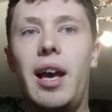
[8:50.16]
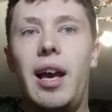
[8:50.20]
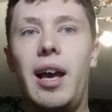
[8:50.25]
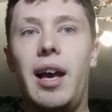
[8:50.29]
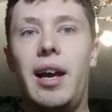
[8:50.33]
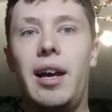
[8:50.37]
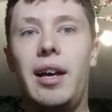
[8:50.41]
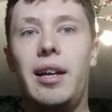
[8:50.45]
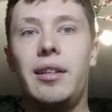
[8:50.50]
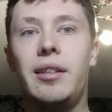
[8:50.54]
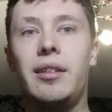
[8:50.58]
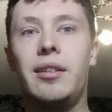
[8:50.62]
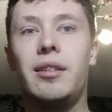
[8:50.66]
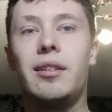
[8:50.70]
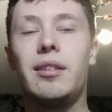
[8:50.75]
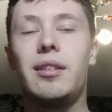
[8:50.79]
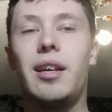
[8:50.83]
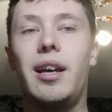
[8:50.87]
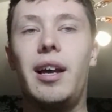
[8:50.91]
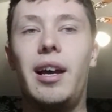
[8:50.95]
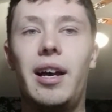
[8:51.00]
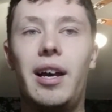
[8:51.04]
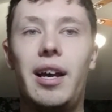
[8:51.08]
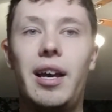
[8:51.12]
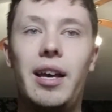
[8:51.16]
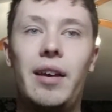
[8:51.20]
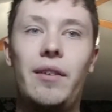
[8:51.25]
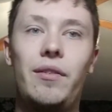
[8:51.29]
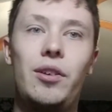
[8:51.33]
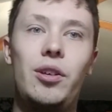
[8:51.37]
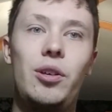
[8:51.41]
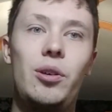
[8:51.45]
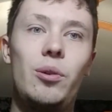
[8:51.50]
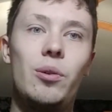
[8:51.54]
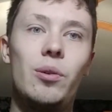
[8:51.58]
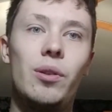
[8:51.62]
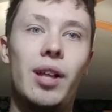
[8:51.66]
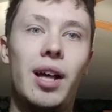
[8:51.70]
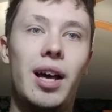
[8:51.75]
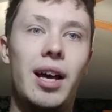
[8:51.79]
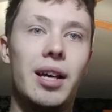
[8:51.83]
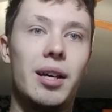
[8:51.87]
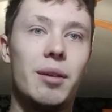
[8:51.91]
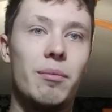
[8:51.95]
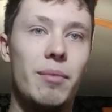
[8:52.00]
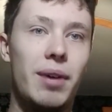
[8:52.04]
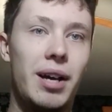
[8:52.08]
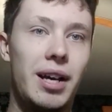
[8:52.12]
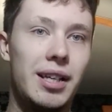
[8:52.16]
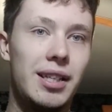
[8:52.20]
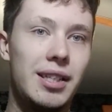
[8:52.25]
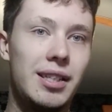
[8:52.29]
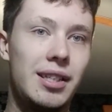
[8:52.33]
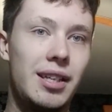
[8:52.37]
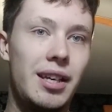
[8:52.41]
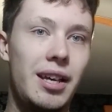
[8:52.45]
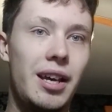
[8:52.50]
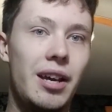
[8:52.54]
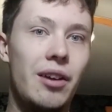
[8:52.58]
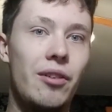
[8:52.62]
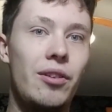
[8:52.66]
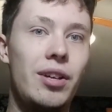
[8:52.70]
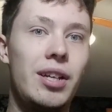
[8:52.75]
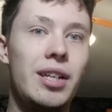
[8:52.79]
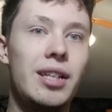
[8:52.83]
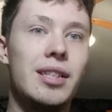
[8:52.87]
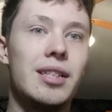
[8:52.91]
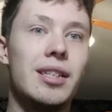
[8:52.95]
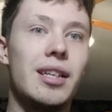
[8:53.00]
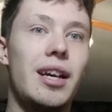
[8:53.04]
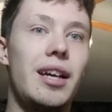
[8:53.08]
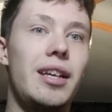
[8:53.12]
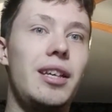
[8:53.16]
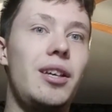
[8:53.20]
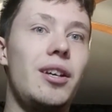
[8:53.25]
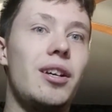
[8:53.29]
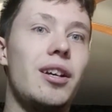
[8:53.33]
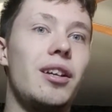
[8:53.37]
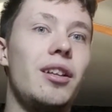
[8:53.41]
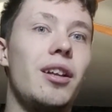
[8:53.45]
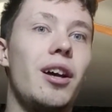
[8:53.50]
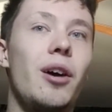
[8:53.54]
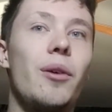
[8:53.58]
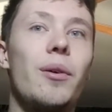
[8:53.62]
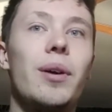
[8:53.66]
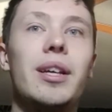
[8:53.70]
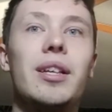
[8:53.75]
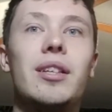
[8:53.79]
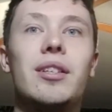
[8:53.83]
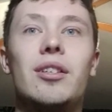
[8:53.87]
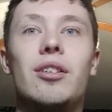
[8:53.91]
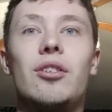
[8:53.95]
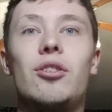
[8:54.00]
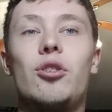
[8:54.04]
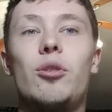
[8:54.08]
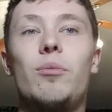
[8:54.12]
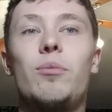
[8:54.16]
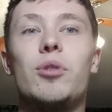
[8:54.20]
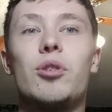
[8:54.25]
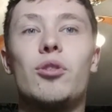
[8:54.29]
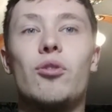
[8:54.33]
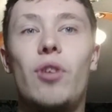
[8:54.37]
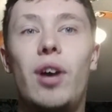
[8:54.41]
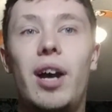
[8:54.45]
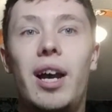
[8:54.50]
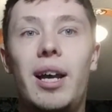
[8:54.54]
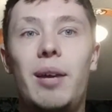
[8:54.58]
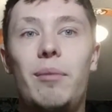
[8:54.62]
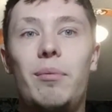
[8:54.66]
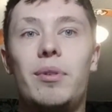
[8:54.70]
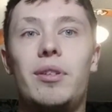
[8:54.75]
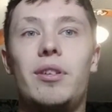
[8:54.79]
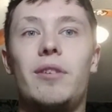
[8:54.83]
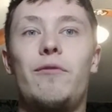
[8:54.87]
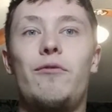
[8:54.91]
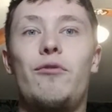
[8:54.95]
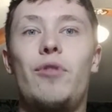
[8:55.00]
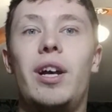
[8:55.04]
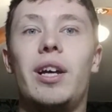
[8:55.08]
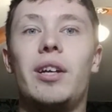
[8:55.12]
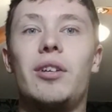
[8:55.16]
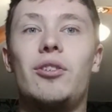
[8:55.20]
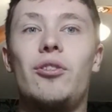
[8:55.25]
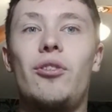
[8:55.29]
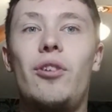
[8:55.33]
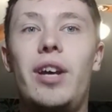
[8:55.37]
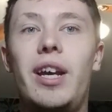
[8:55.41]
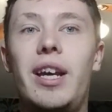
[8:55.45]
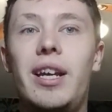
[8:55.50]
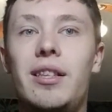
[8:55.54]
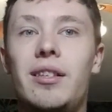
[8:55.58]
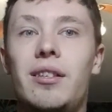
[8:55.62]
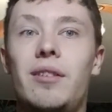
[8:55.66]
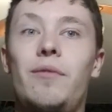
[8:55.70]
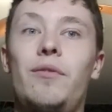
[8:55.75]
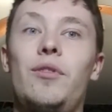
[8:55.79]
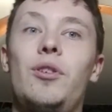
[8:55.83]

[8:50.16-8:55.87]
And if you like my series, you can always subscribe to Fragtrade